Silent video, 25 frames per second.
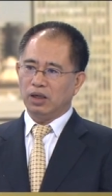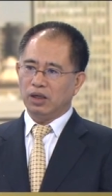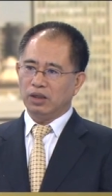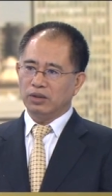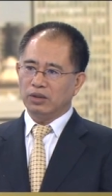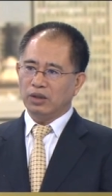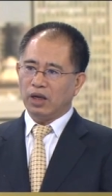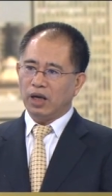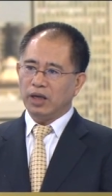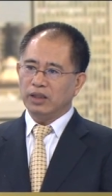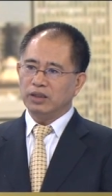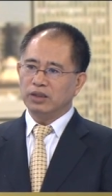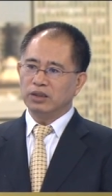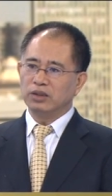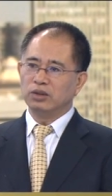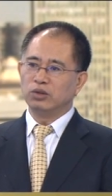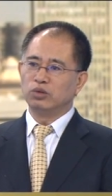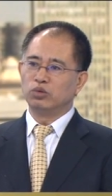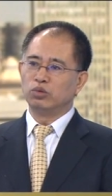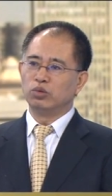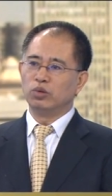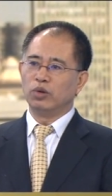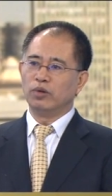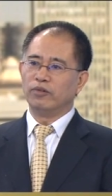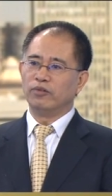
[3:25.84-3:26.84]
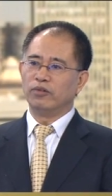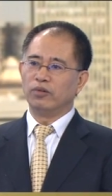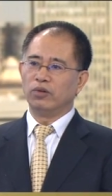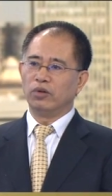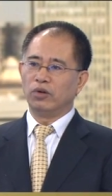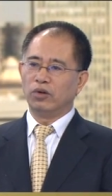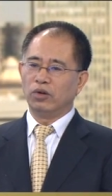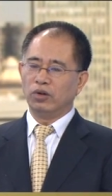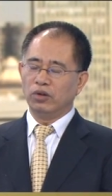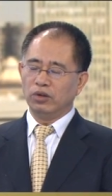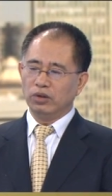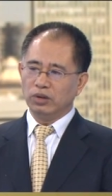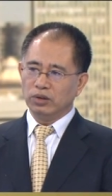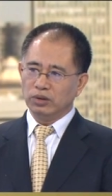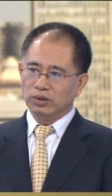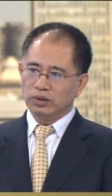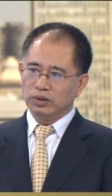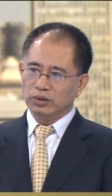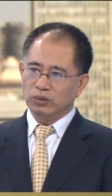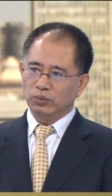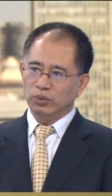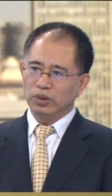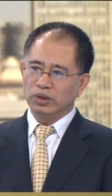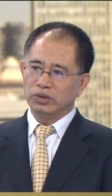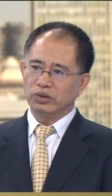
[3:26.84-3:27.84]
tightened rule of law,
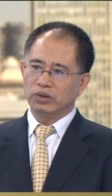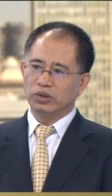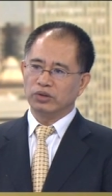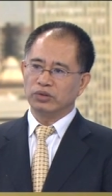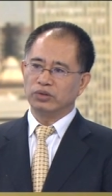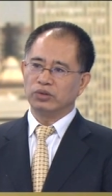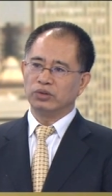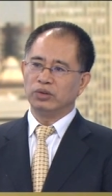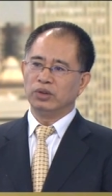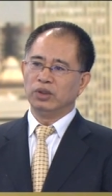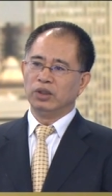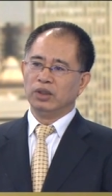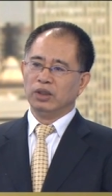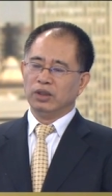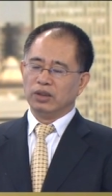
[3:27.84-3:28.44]
and with also